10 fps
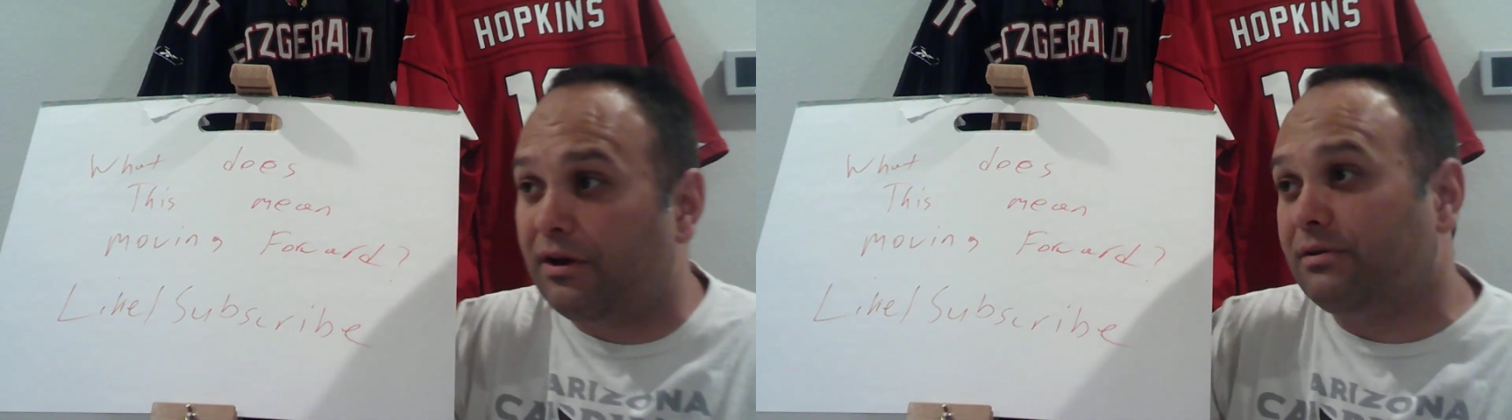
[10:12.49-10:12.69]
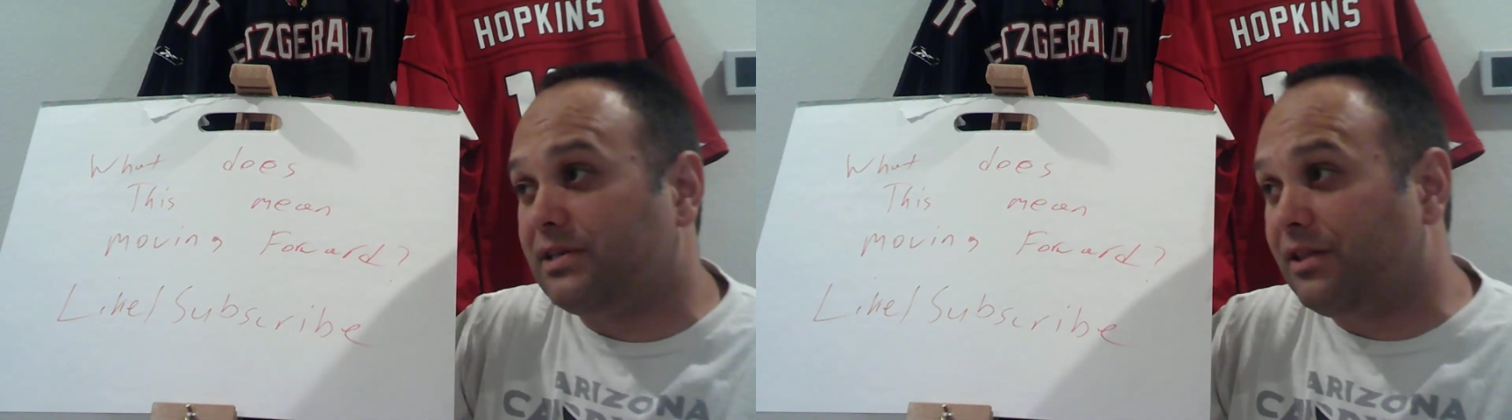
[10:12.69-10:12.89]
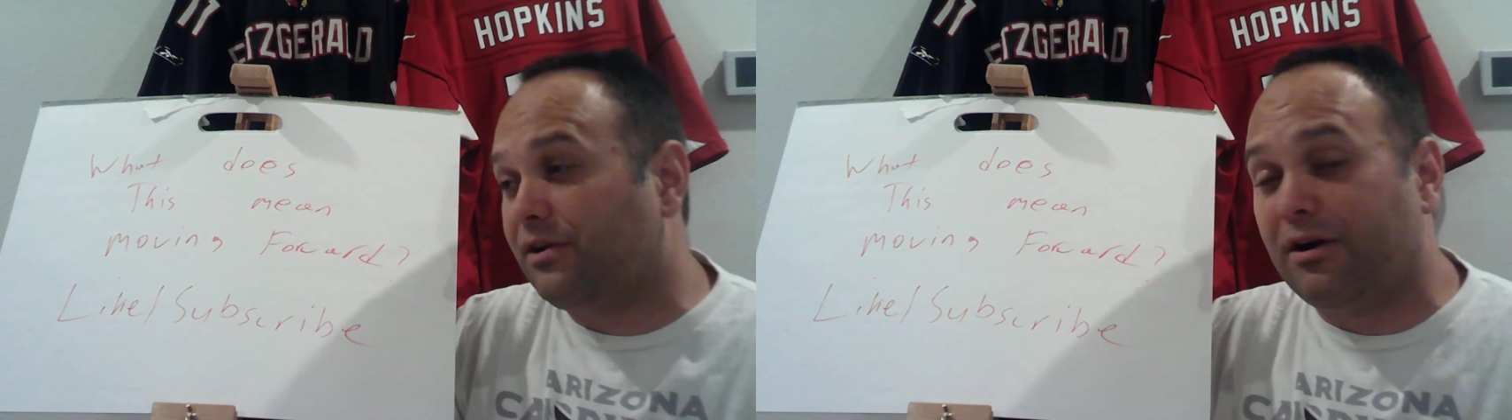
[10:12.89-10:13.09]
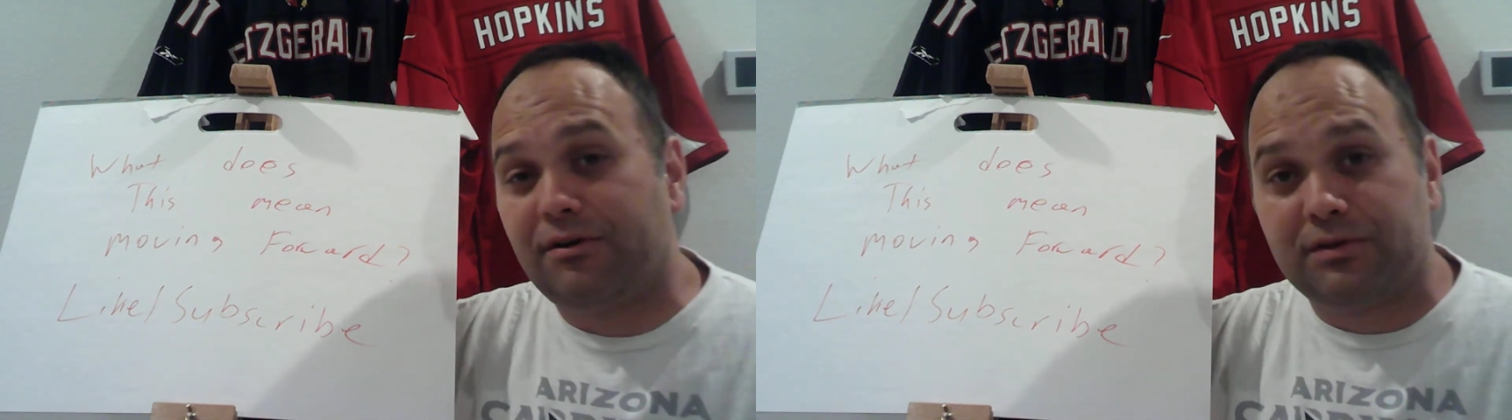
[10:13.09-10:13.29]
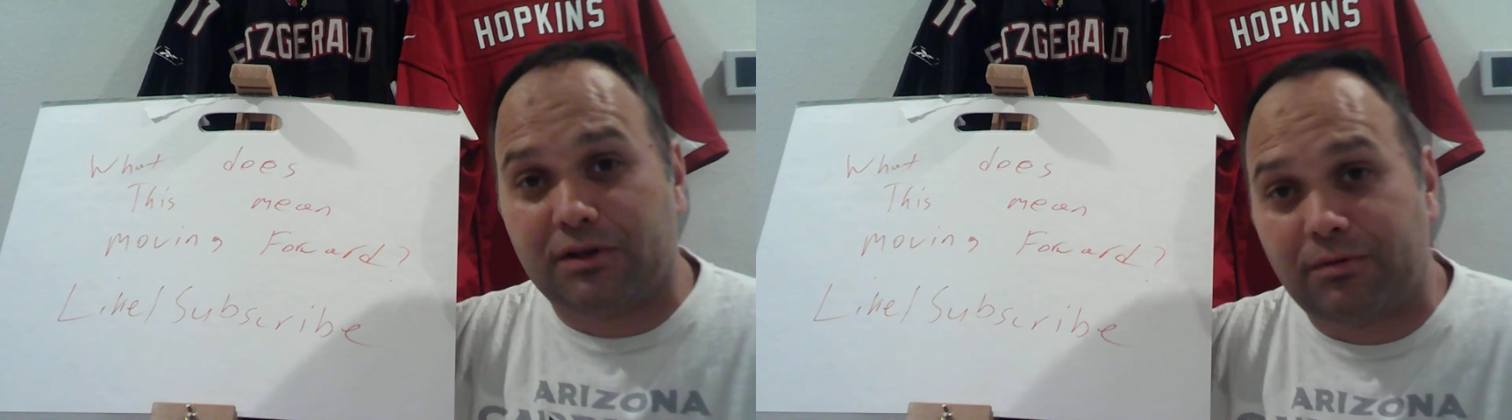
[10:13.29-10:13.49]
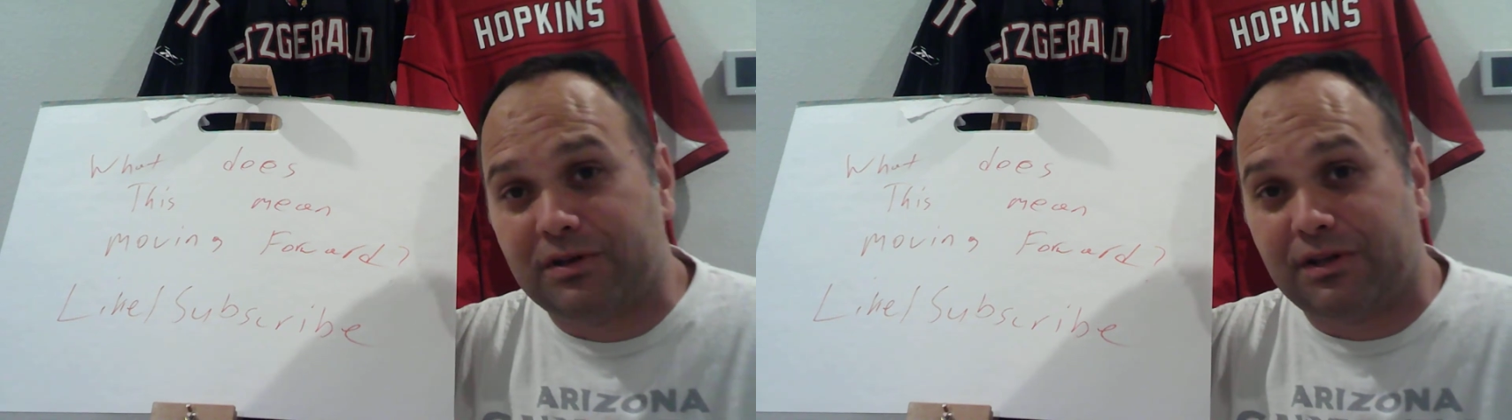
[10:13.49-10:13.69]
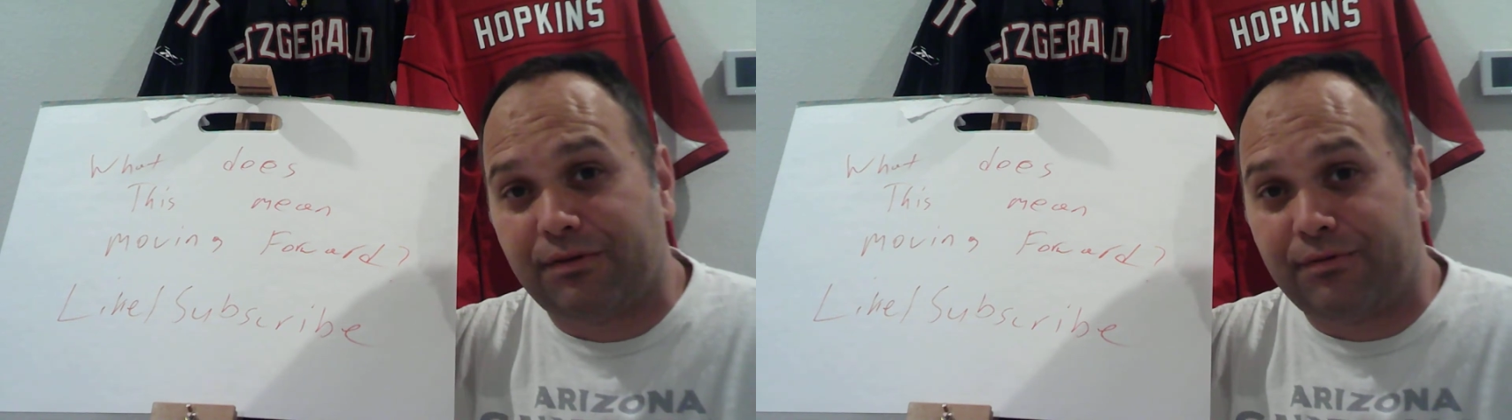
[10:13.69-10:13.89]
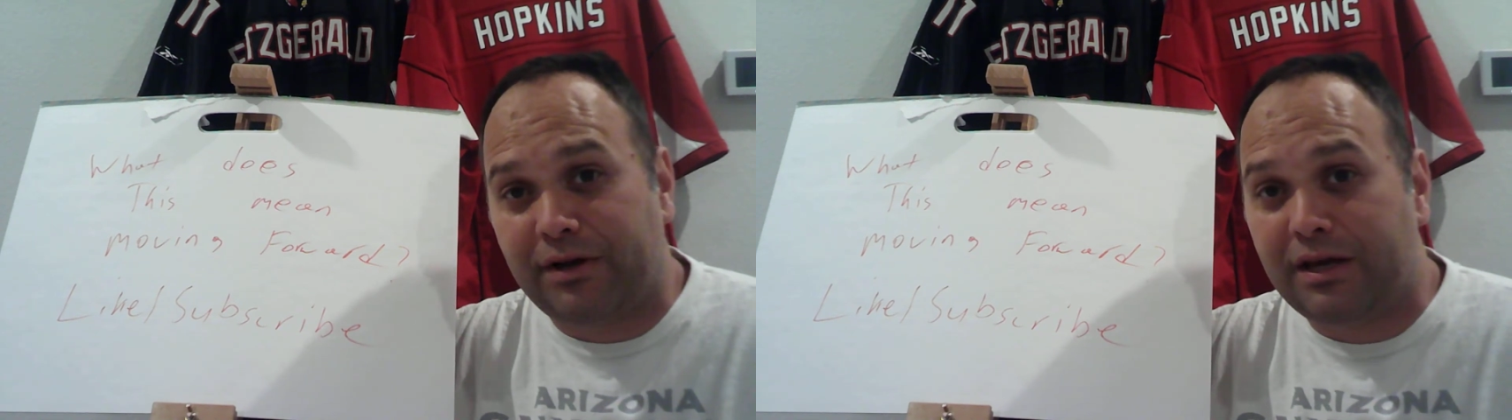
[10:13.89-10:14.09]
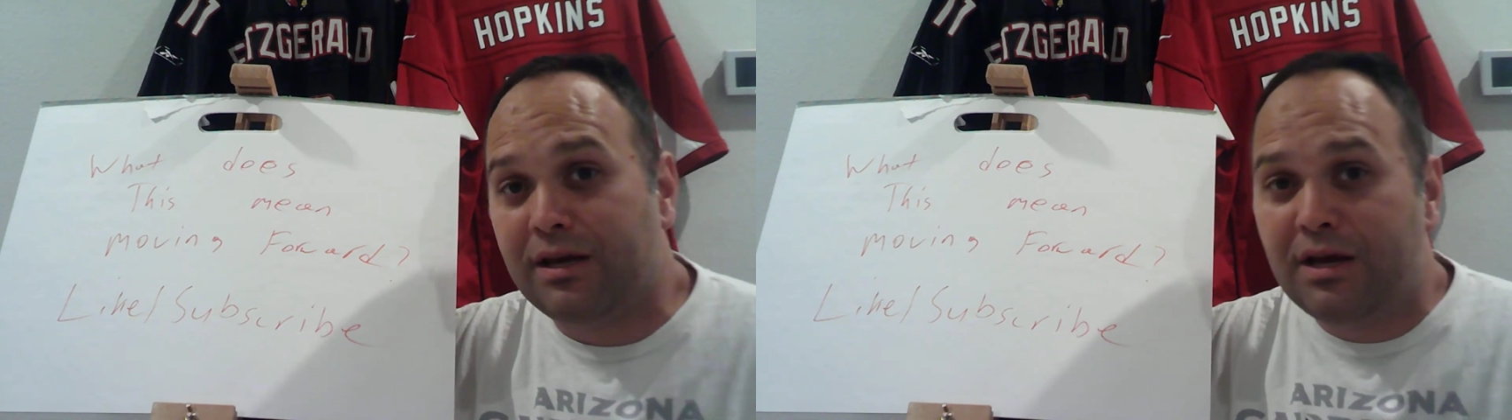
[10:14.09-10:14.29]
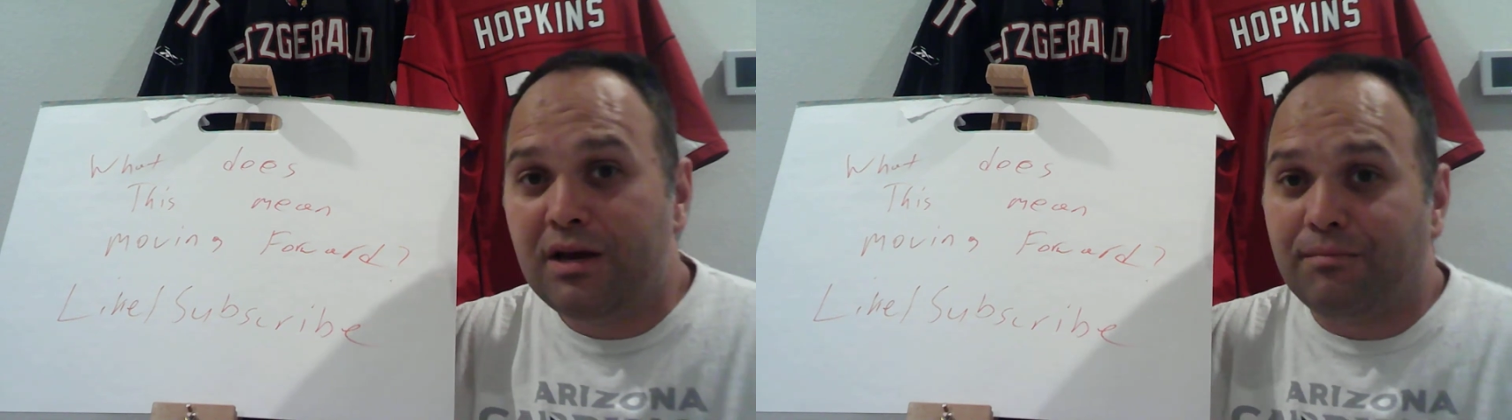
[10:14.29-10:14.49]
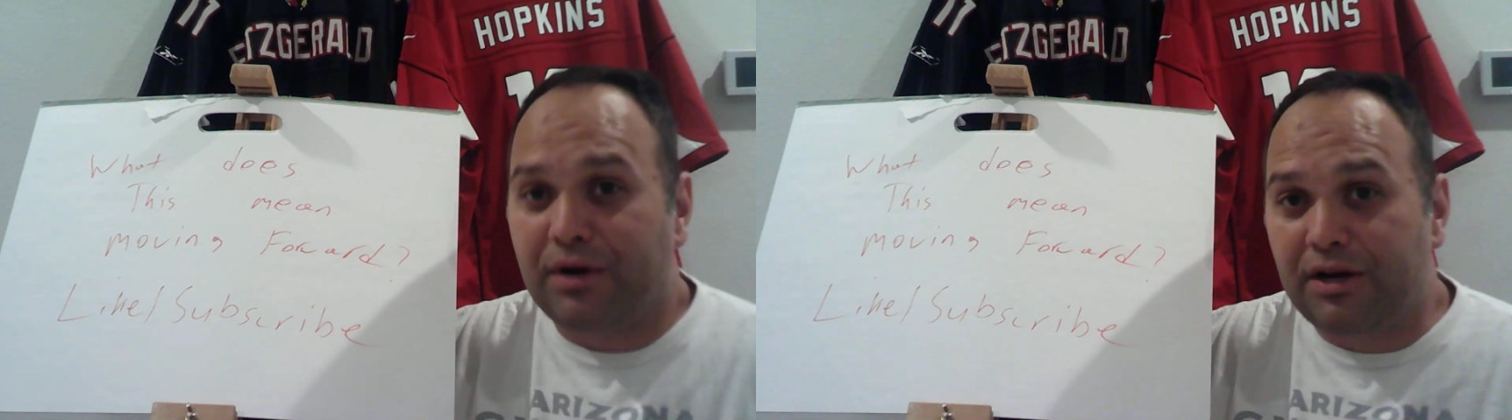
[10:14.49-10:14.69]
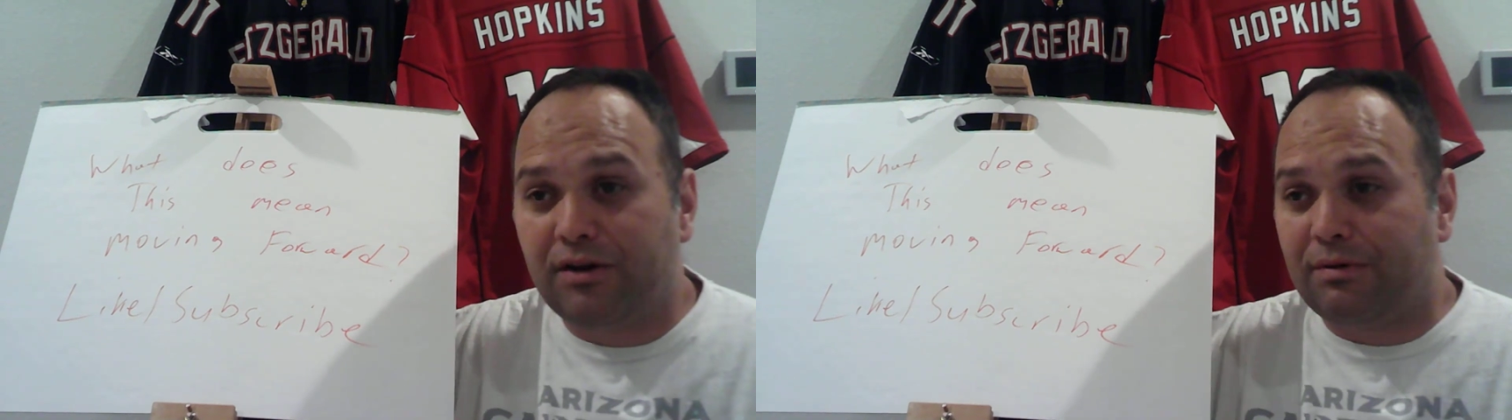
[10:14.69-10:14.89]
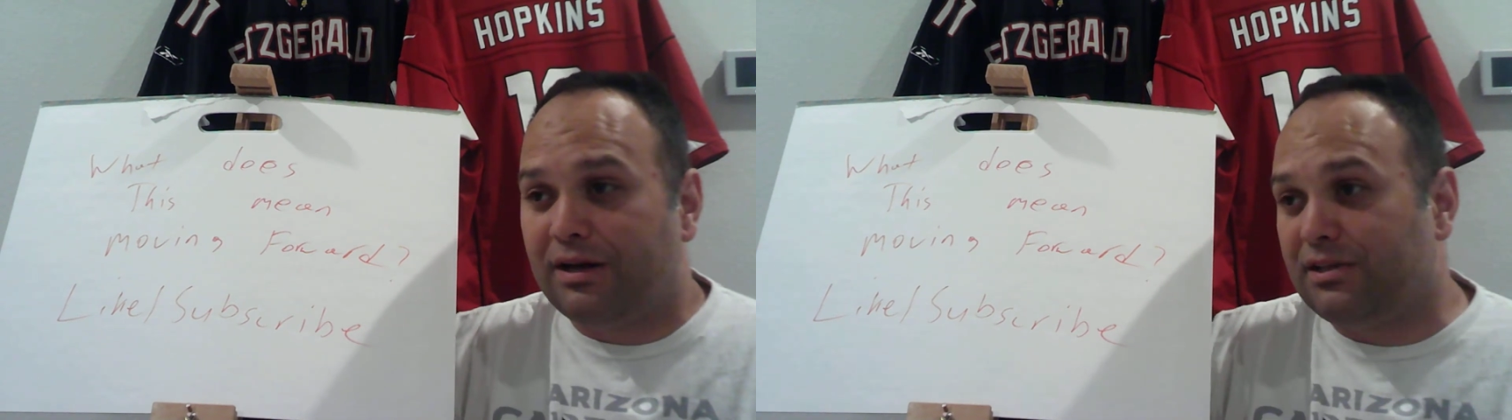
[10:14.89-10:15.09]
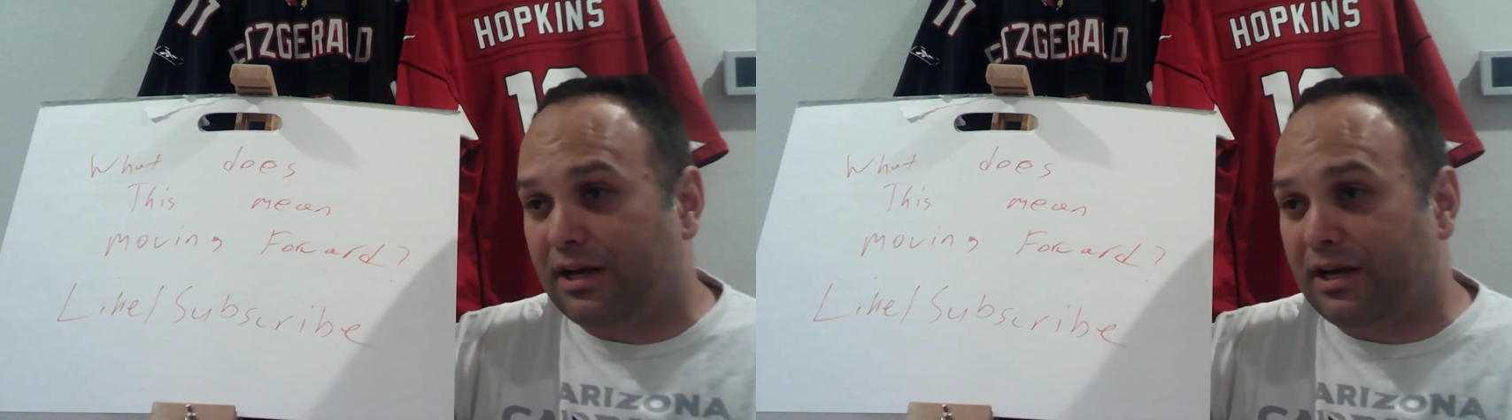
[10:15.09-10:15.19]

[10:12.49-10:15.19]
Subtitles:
You would say the Cardinals are the worst of the 3, but you know what?